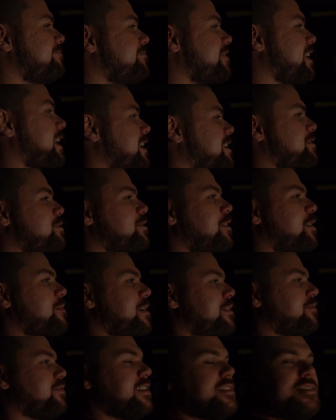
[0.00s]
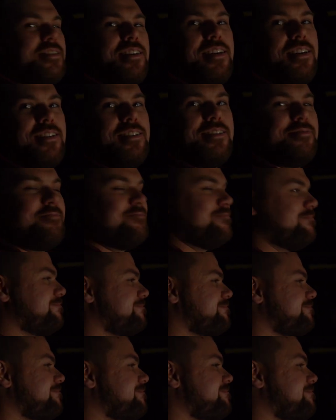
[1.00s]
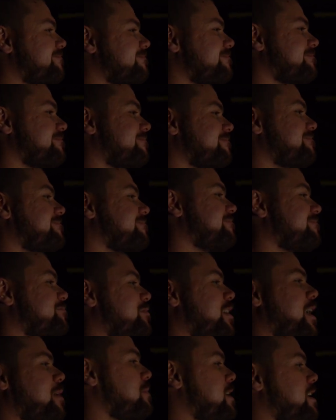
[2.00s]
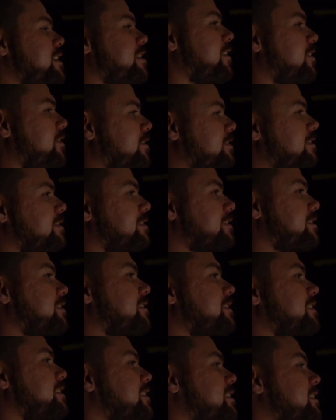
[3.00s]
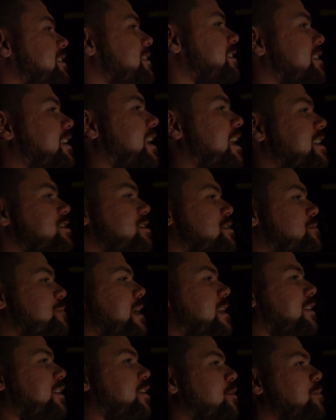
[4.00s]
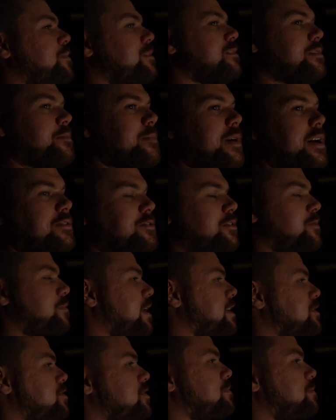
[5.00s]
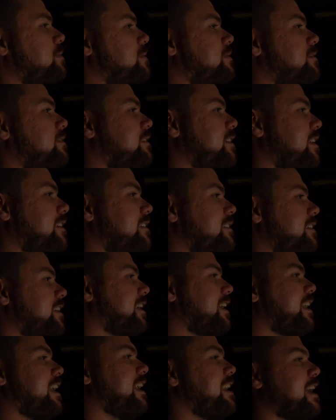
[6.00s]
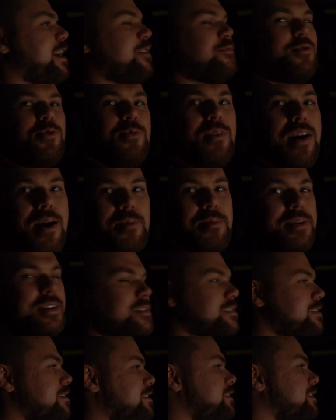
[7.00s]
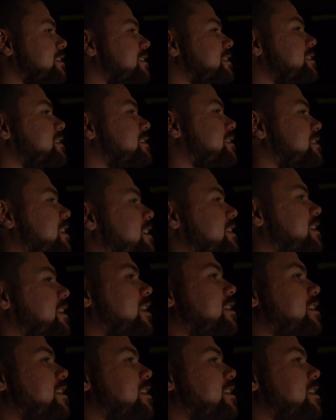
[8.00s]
thanks to all my friends that hunt. Not me though. I just spend copious amounts on my Jeep. I can't have two hobbies. I think